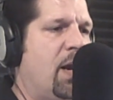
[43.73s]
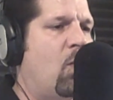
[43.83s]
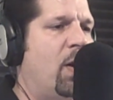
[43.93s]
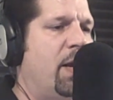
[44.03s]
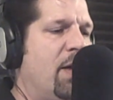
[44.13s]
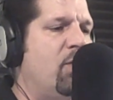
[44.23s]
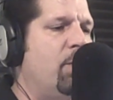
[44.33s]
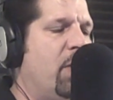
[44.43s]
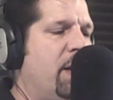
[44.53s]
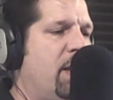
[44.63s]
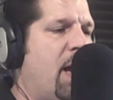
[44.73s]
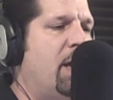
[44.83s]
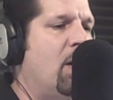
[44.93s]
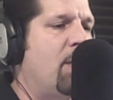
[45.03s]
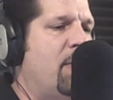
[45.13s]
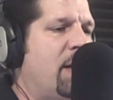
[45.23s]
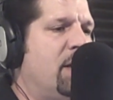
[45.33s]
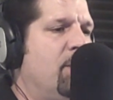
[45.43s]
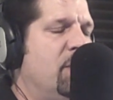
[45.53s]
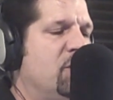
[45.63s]
and I want everybody, I'm not
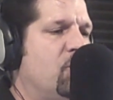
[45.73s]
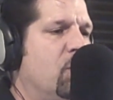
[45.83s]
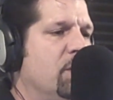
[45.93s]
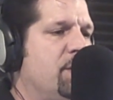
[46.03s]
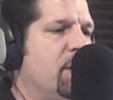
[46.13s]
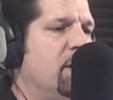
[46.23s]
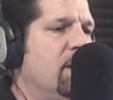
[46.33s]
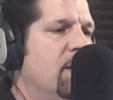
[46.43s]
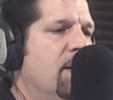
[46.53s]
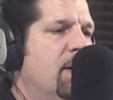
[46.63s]
going to mince words here.